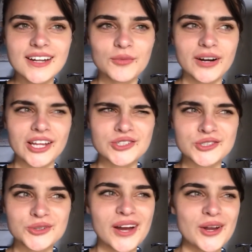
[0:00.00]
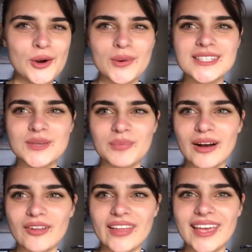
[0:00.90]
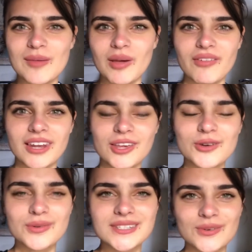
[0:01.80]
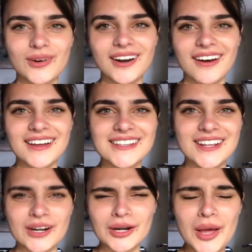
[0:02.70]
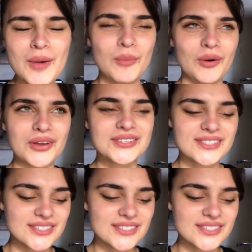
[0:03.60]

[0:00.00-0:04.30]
and when I do, I know it's about like my videos and whatnot and books.